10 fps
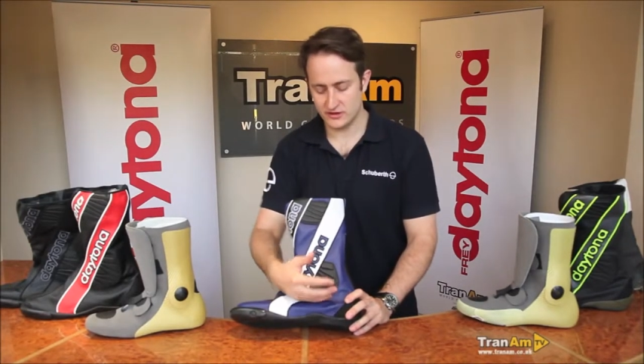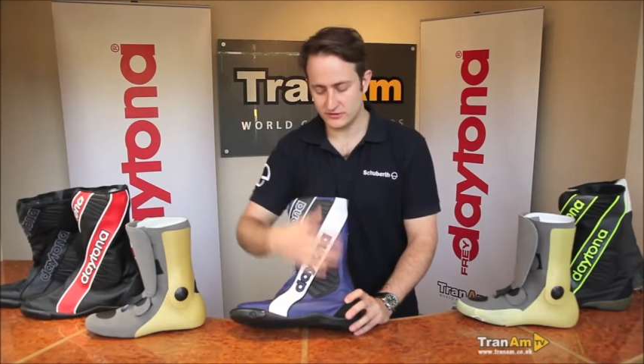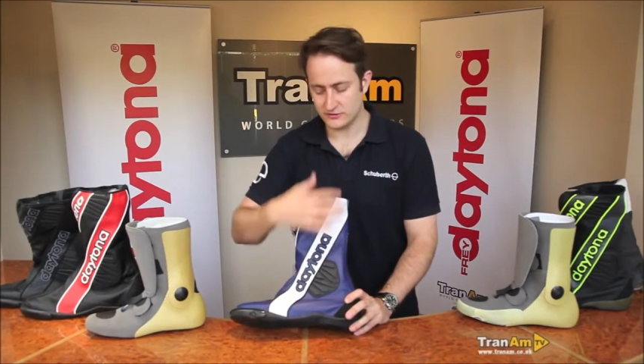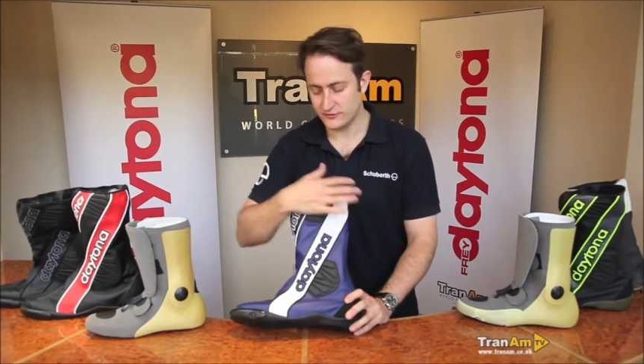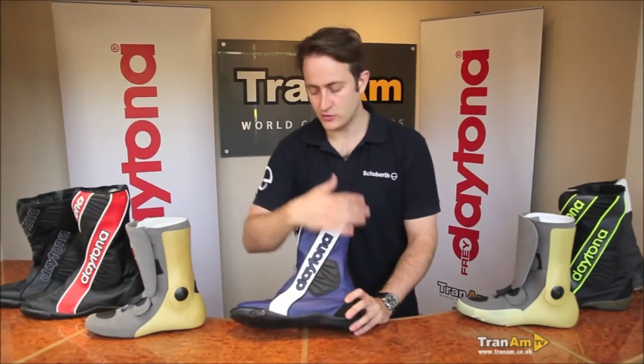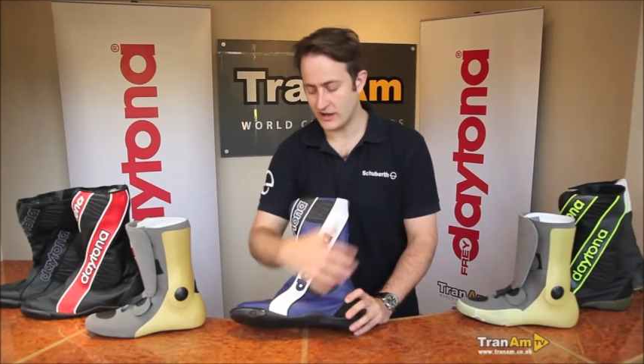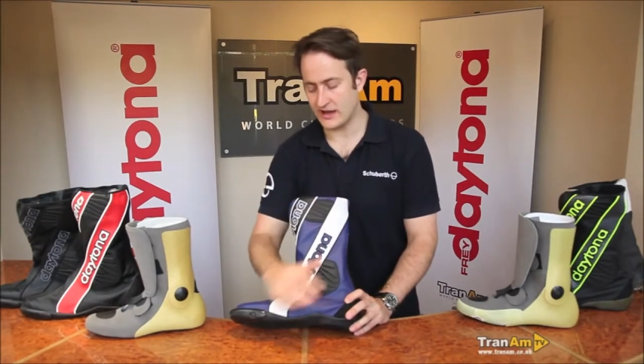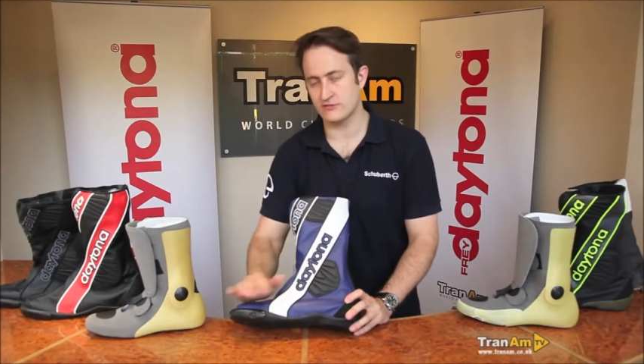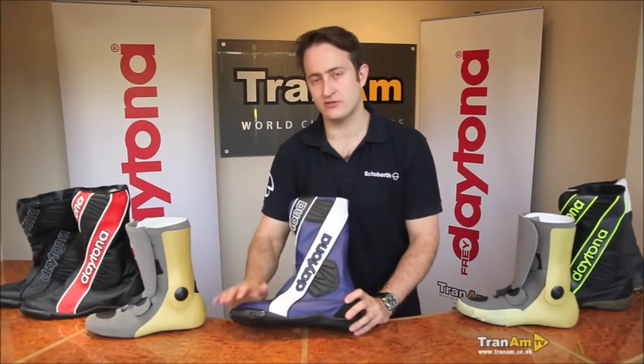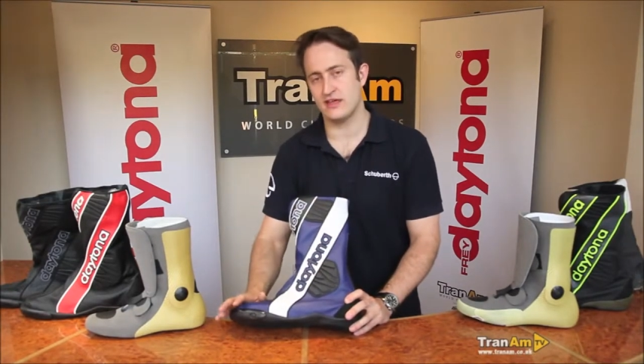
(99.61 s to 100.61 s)
So it's full
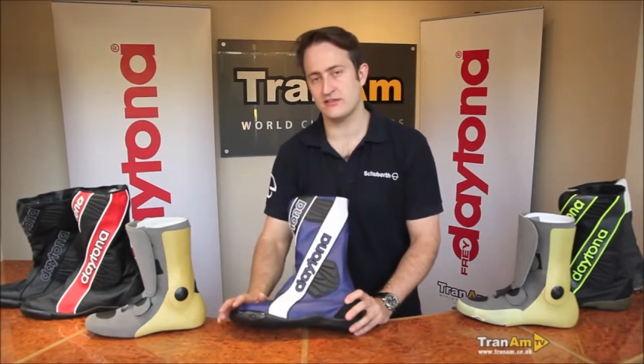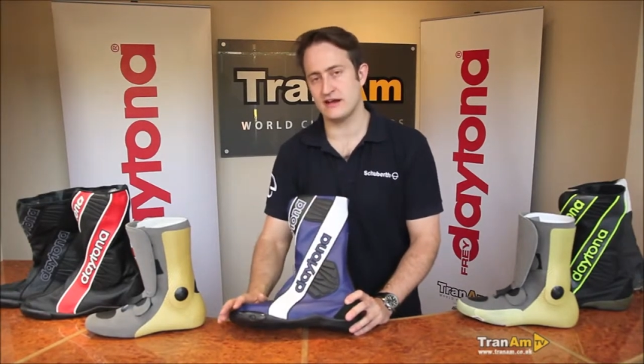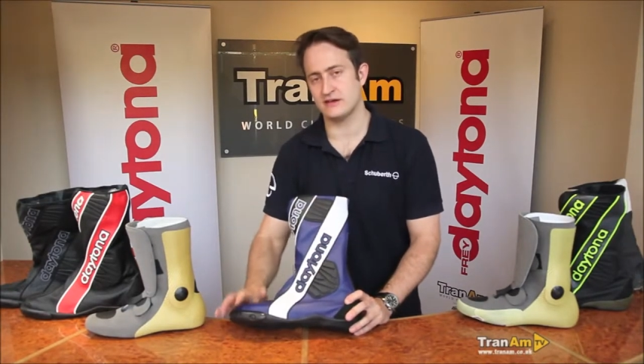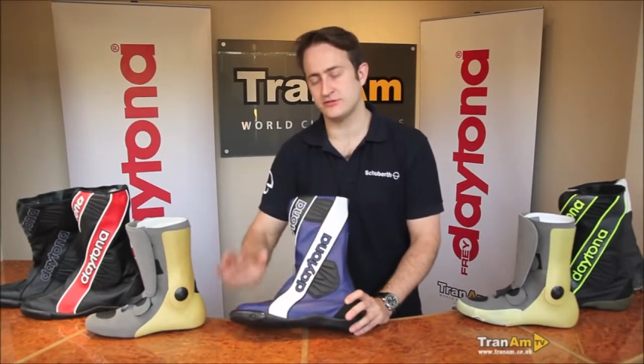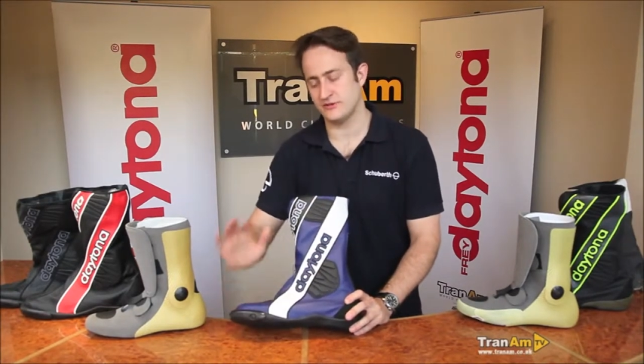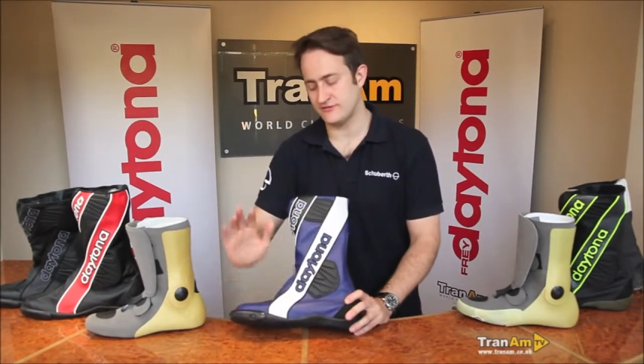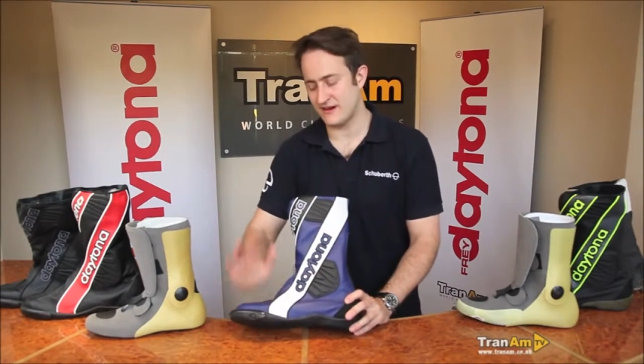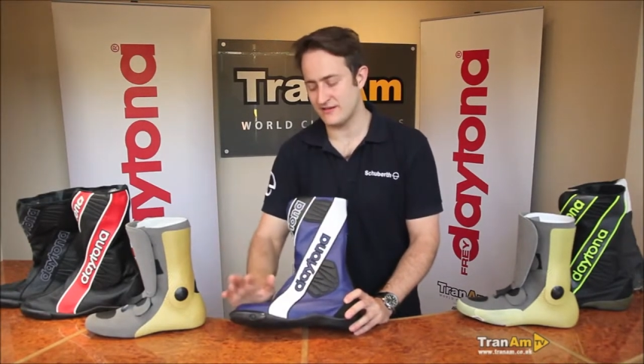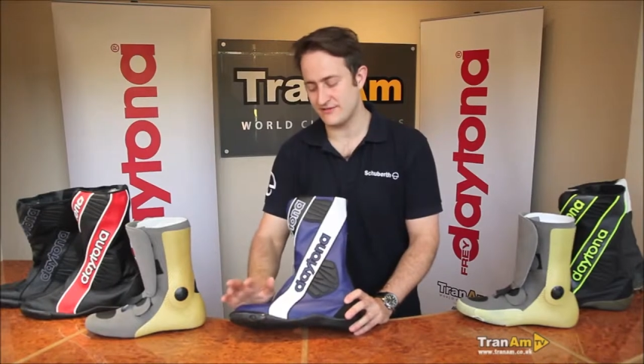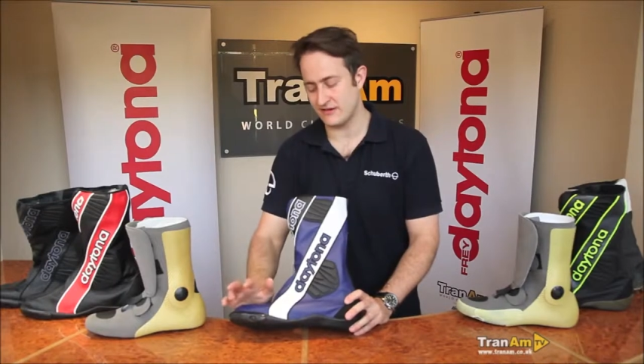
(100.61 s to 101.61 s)
kangaroo leather outer,
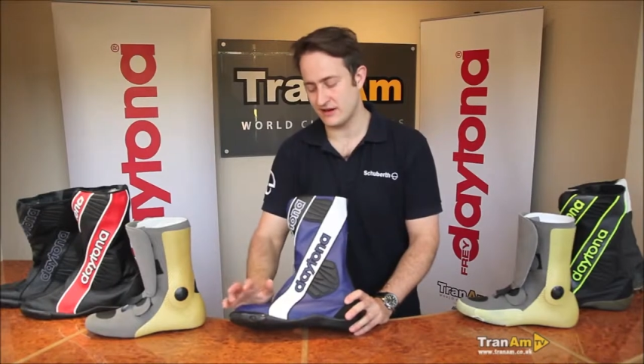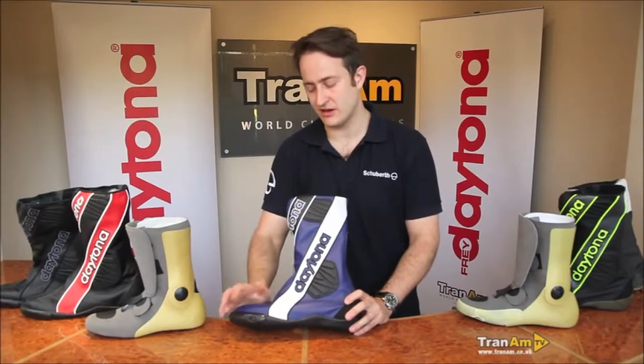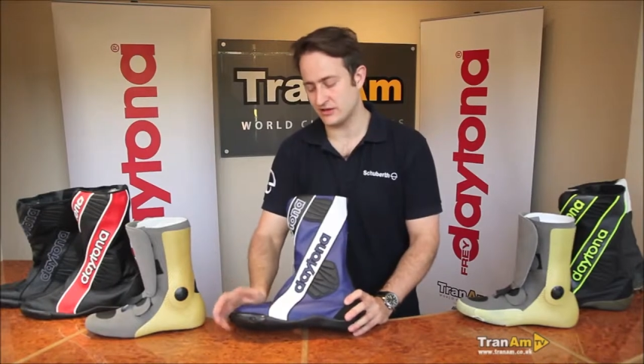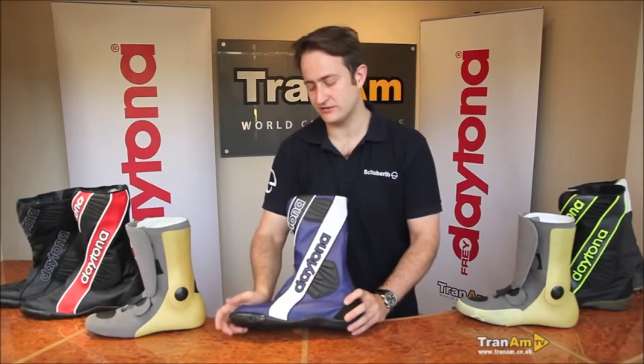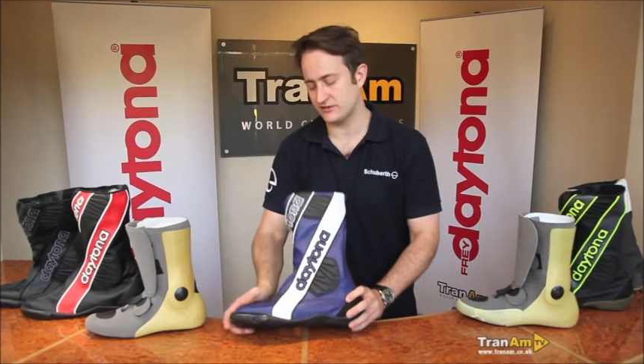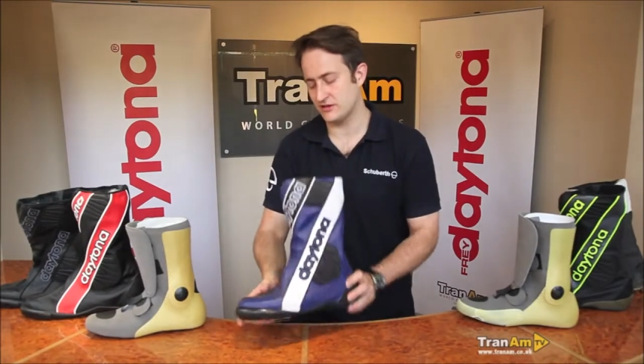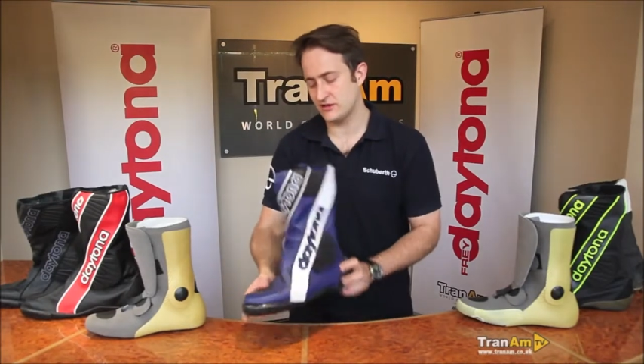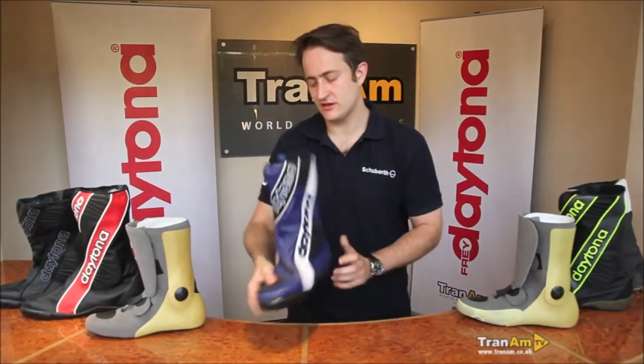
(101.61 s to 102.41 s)
very, very light.